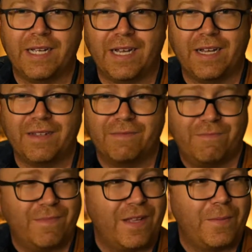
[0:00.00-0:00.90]
I
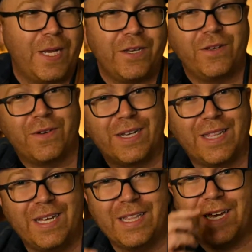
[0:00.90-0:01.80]
mean, you can
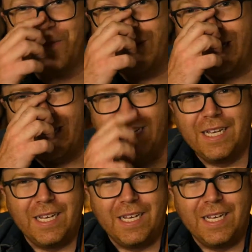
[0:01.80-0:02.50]
think that way,